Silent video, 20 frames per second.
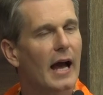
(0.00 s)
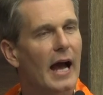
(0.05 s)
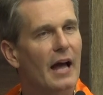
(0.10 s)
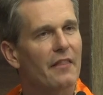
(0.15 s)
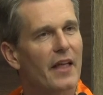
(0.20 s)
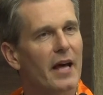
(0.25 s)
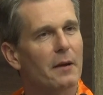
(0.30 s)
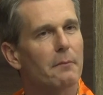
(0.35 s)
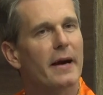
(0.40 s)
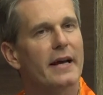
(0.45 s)

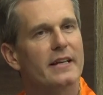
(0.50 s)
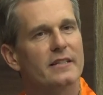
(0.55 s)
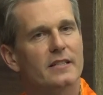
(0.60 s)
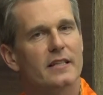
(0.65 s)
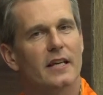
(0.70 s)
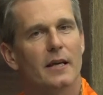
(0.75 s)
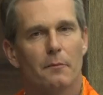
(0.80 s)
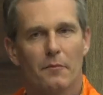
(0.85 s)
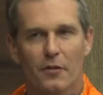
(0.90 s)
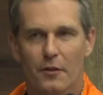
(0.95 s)
And that makes
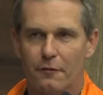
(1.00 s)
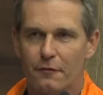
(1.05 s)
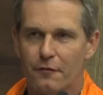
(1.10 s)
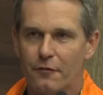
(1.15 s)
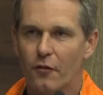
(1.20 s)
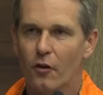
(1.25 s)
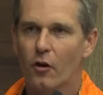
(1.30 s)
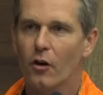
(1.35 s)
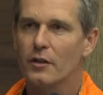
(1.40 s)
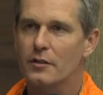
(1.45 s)
him the
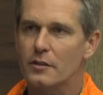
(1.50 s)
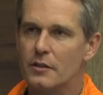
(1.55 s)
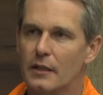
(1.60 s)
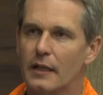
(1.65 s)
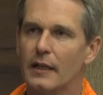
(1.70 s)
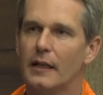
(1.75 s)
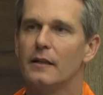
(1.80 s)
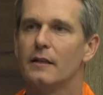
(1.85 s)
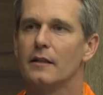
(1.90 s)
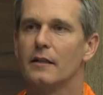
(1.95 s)

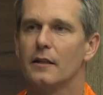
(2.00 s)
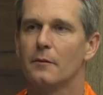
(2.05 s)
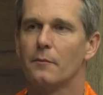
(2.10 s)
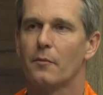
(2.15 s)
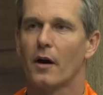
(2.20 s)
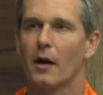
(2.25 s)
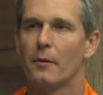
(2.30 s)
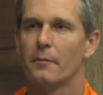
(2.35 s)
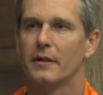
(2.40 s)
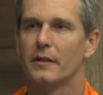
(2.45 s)
first Indian
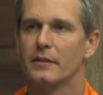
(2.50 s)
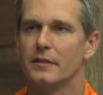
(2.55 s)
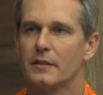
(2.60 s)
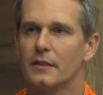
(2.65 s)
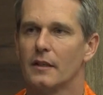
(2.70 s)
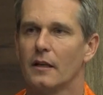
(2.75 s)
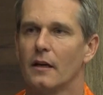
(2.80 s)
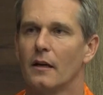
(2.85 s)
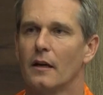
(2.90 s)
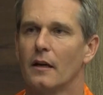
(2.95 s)
Prime
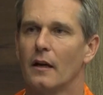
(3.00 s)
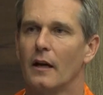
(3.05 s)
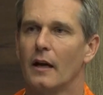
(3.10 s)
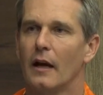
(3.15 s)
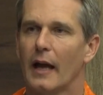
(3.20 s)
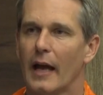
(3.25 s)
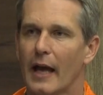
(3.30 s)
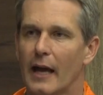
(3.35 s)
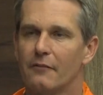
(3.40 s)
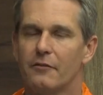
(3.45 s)
Minister
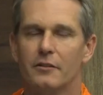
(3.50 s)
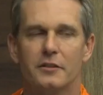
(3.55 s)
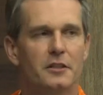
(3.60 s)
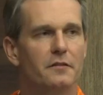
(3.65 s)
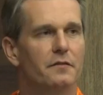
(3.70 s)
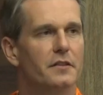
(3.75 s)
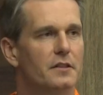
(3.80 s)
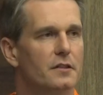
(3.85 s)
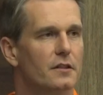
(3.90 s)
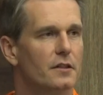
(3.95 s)
ever to
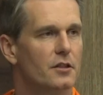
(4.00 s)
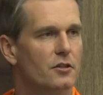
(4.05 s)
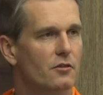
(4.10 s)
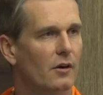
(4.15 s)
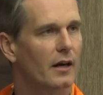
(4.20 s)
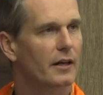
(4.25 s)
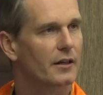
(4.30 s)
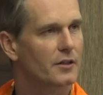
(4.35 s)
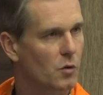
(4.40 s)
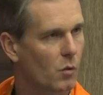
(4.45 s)
visit
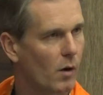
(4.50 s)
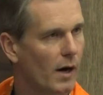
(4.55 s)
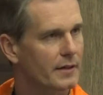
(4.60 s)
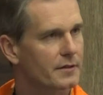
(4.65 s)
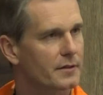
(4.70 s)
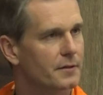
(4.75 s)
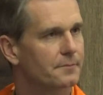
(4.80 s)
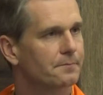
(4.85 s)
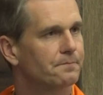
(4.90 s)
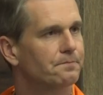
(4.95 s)
Australia
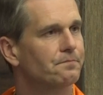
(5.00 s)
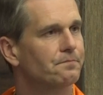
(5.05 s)
twice.